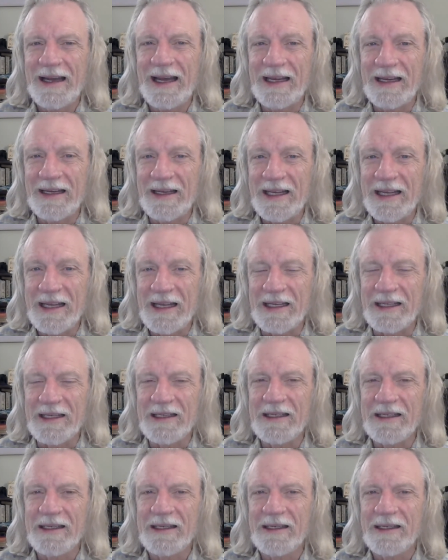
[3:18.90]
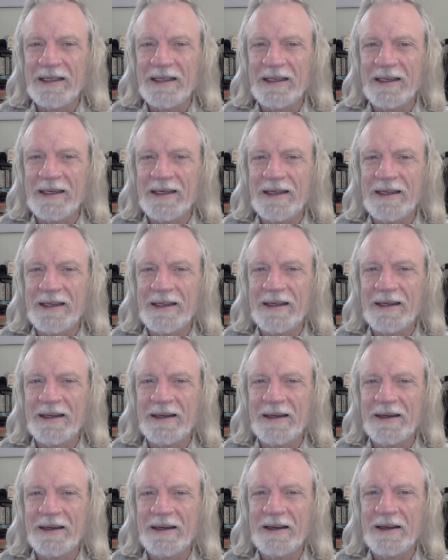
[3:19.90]
And Lincoln
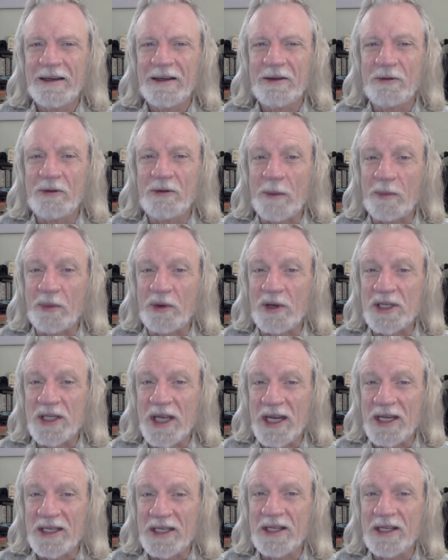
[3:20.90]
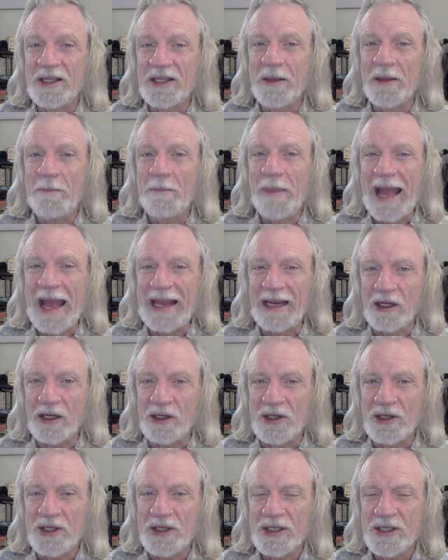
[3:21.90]
represented the
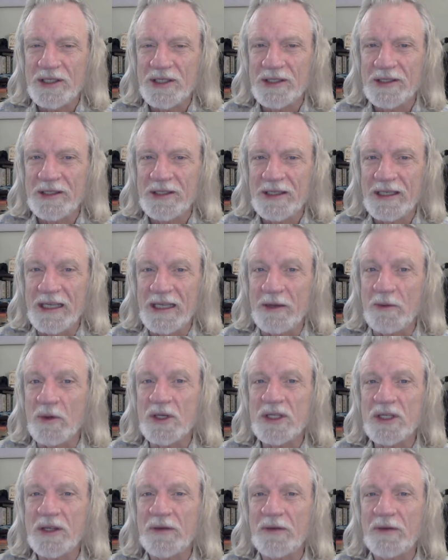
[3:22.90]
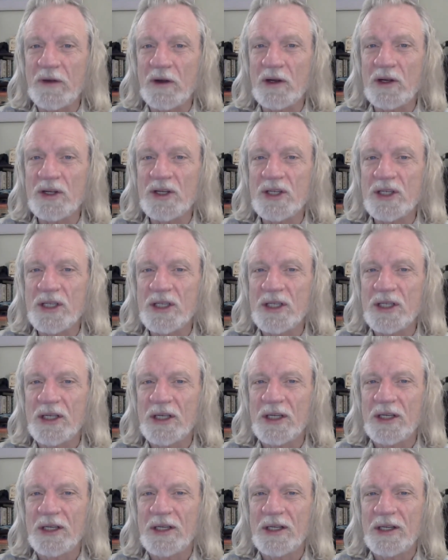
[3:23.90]
bankers. He was the first
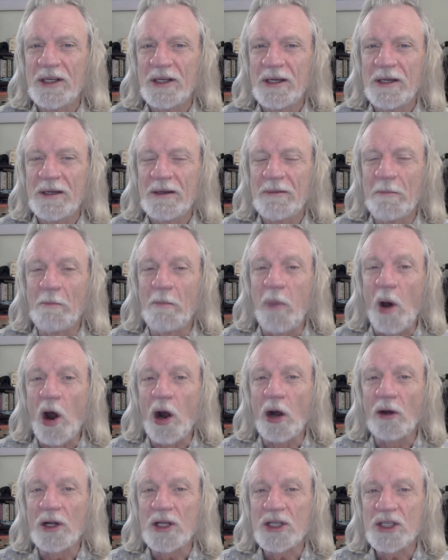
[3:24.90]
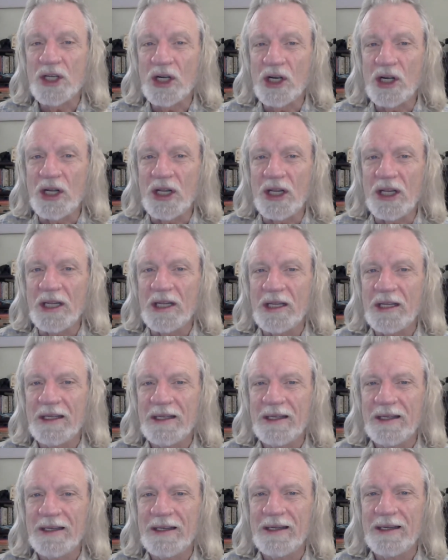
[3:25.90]
bar attorney
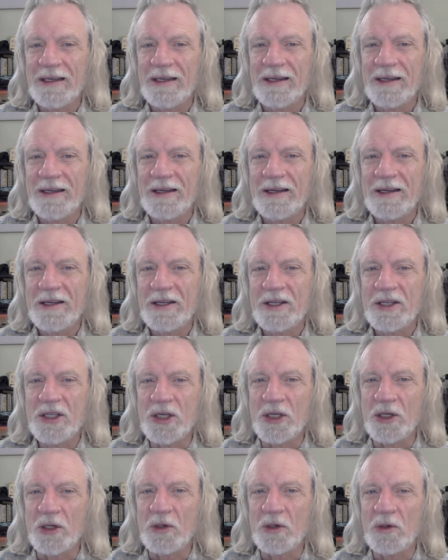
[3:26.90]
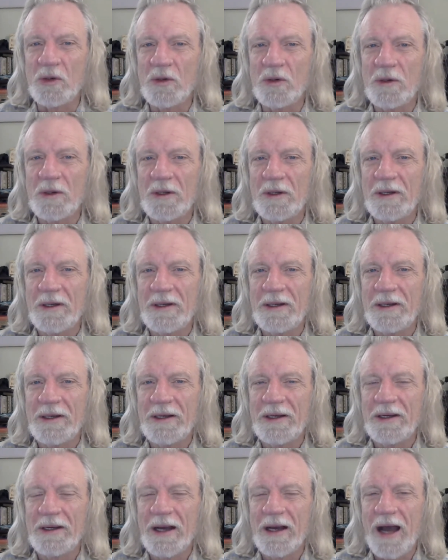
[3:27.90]
to
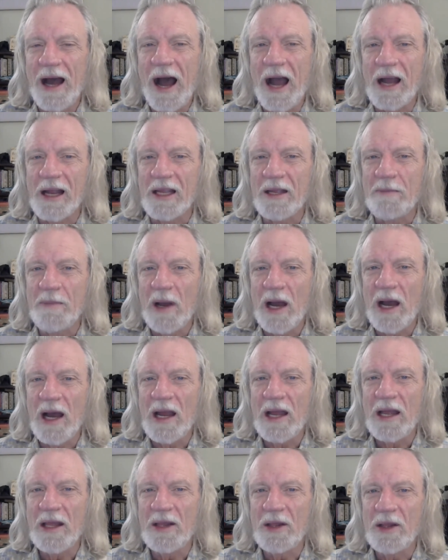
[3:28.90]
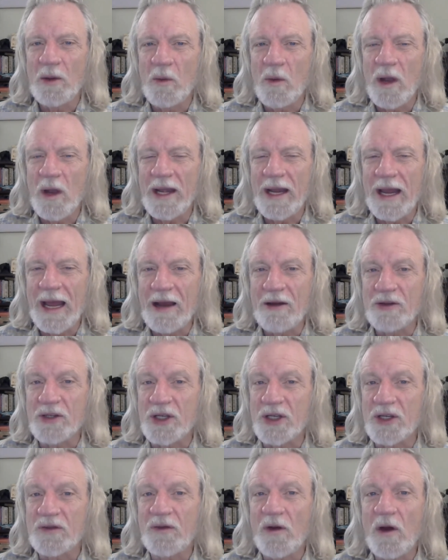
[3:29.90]
occupy the White
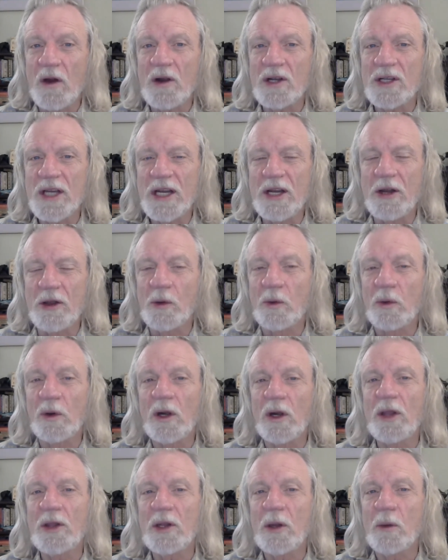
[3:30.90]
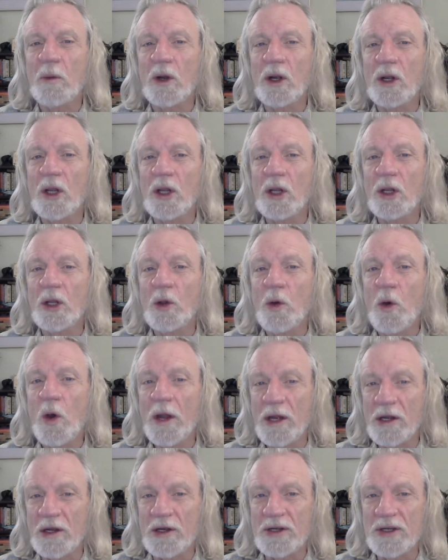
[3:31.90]
House. As far as I know, there were other, there were
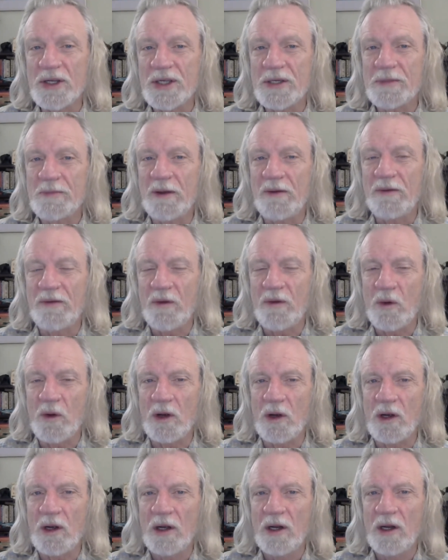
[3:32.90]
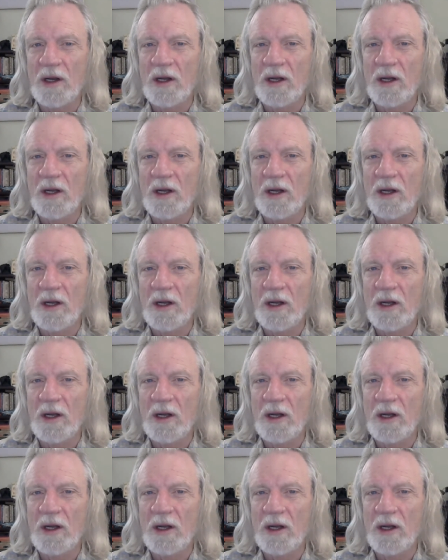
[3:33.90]
lawyers before,